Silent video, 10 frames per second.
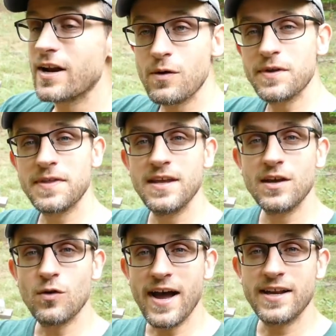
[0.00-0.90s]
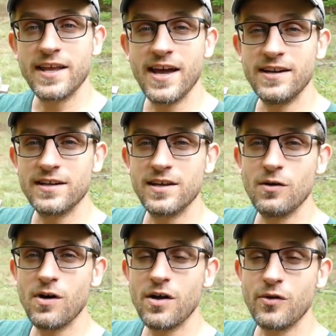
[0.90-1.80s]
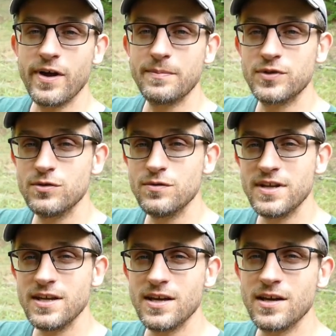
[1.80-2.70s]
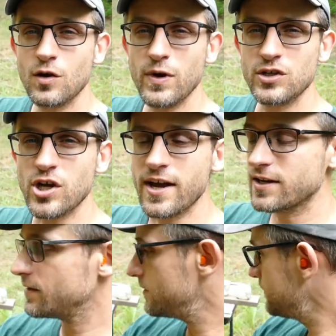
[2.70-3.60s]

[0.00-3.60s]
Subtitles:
out with the quiet again and go all the way up to the Quikshok.